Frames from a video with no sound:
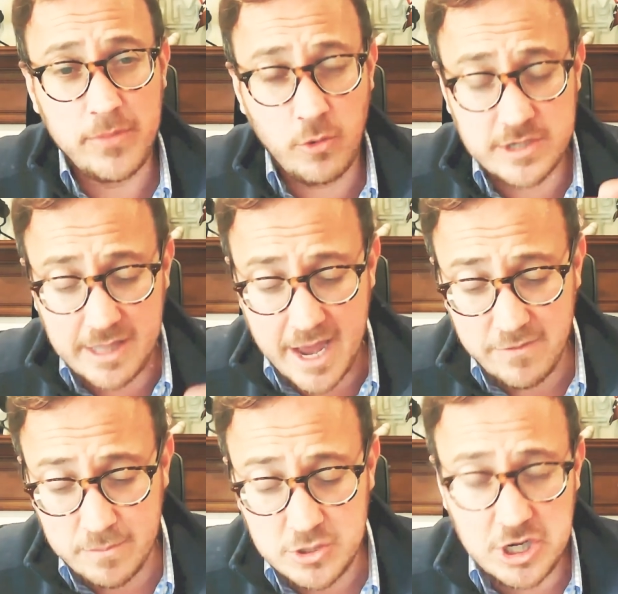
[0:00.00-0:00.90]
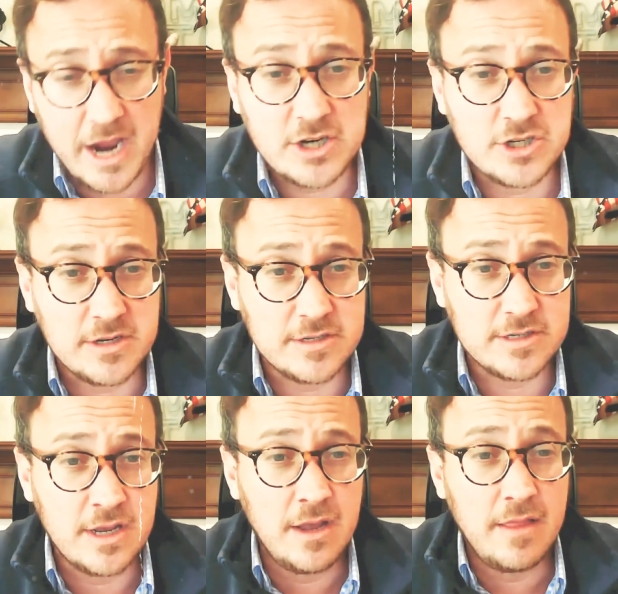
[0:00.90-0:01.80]
There was a lot of
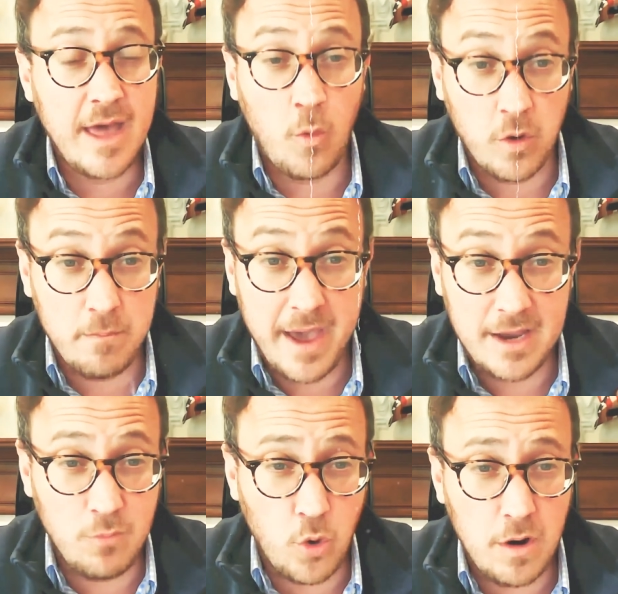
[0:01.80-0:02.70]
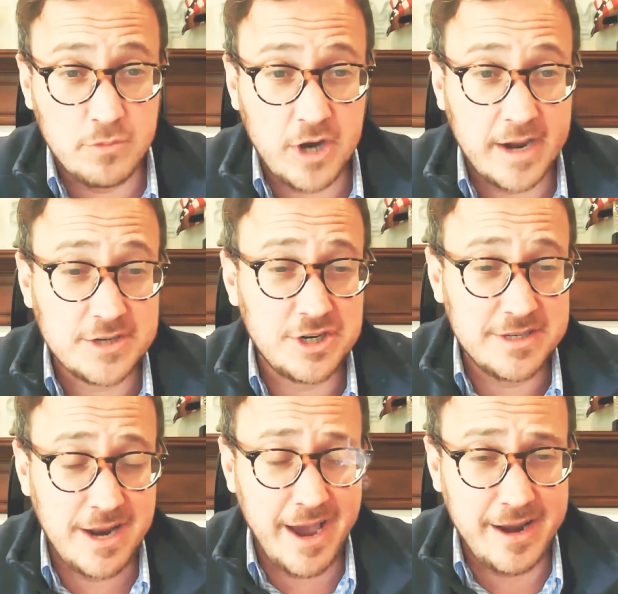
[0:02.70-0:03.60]
objections that were made, more objections
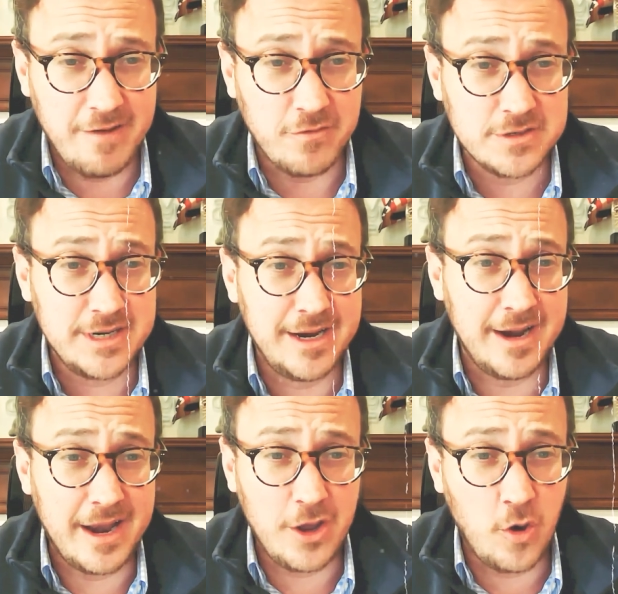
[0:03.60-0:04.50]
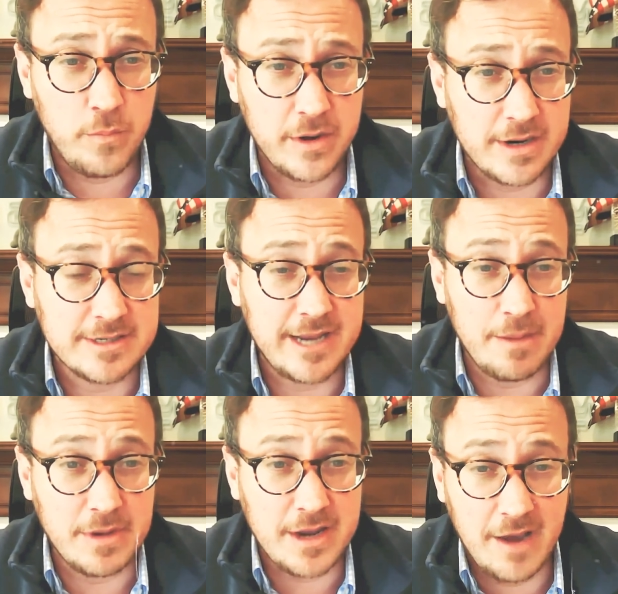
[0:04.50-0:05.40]
than I had ever seen in any opening
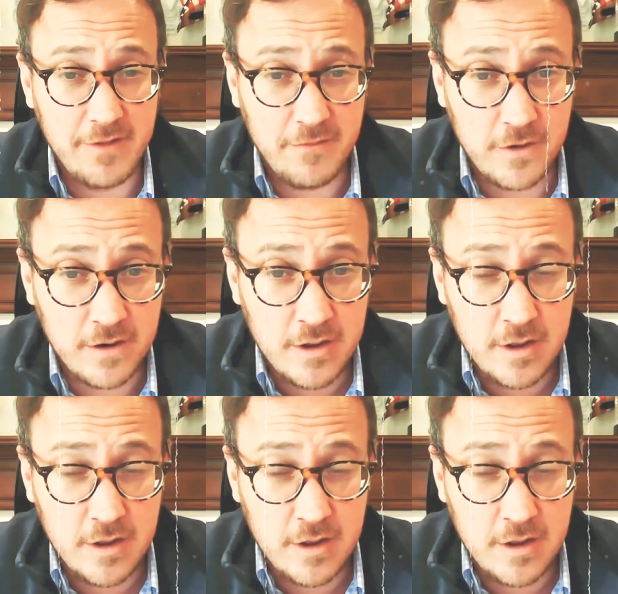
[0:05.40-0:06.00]
statement I've ever